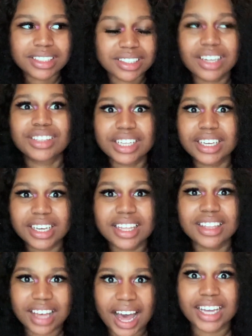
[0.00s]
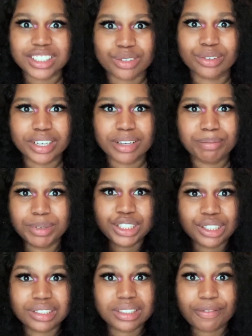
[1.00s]
nothing in the ice cream but
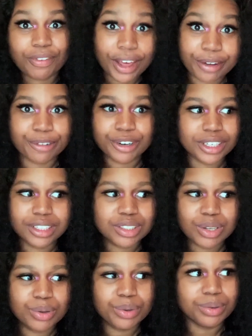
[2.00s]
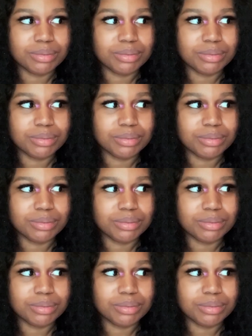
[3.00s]
just flavoring, so.